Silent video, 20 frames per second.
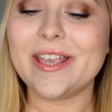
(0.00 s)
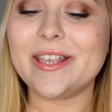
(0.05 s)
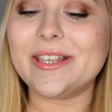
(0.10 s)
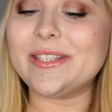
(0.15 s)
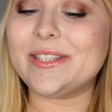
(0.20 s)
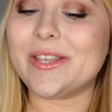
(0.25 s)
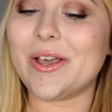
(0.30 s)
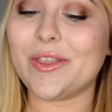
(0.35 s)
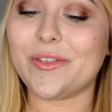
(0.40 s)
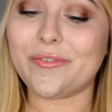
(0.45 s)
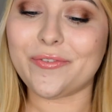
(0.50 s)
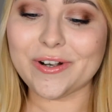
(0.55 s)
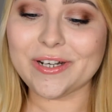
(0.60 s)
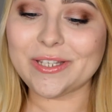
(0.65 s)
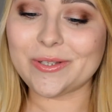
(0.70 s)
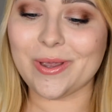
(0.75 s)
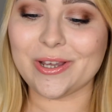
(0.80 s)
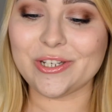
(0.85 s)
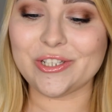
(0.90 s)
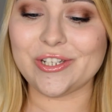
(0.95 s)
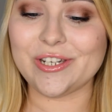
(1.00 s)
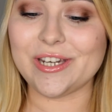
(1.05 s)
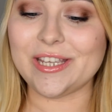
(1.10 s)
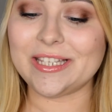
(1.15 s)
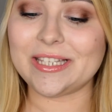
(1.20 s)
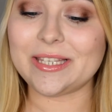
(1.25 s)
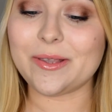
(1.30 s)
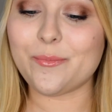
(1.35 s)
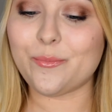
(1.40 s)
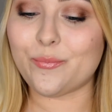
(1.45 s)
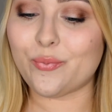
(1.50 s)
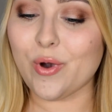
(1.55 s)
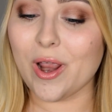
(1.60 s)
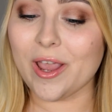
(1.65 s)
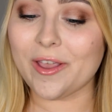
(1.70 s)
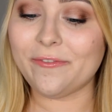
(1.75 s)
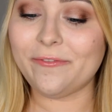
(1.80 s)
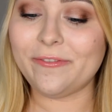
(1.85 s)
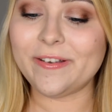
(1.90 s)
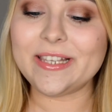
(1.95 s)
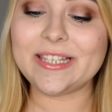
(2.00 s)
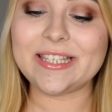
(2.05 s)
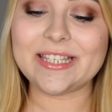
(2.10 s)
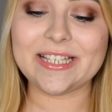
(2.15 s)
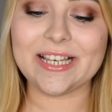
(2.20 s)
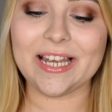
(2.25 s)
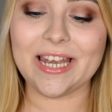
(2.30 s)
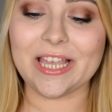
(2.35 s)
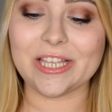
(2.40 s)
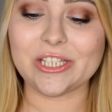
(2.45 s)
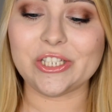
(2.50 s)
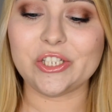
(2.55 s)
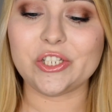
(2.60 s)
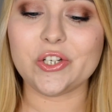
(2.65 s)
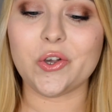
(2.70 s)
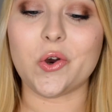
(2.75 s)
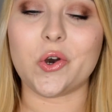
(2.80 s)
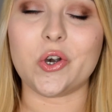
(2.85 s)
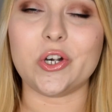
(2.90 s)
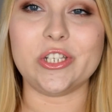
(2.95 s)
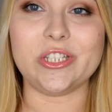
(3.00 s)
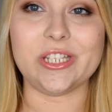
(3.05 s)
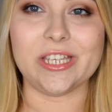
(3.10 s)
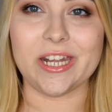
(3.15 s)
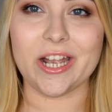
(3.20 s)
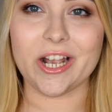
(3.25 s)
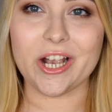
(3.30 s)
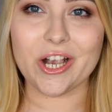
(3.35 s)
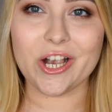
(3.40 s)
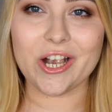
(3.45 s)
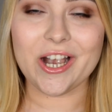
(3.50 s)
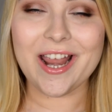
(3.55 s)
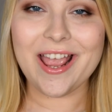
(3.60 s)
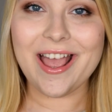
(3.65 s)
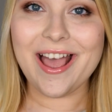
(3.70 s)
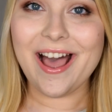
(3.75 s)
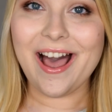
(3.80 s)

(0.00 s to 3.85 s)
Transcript: So the first question is breakfast, lunch or dinner?